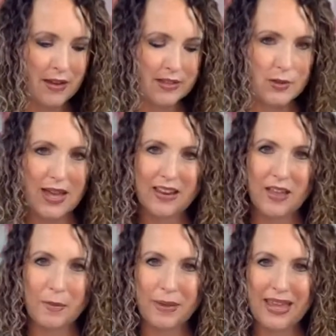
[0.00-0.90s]
So add
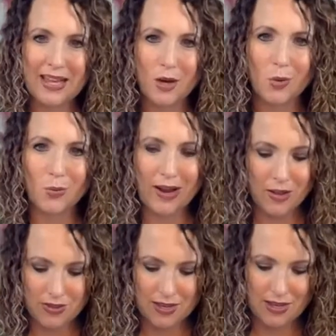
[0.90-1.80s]
that pink
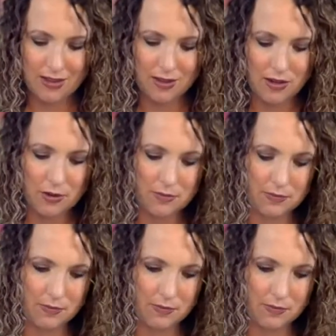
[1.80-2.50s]
around the yellow.